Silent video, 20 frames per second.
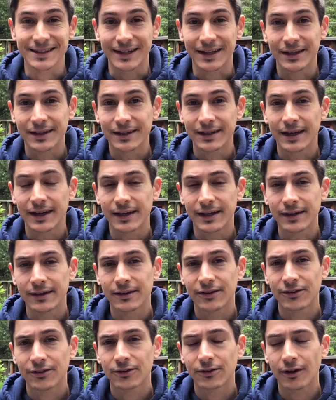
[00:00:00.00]

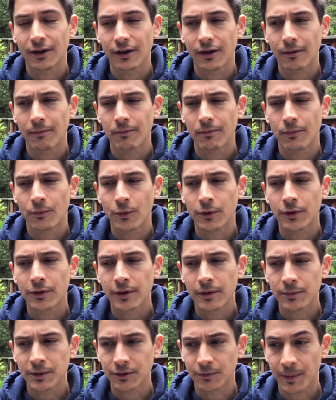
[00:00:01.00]
and one of
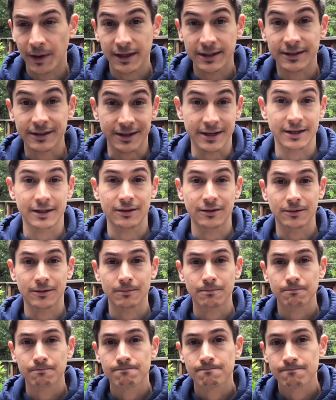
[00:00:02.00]
them is panpsychism,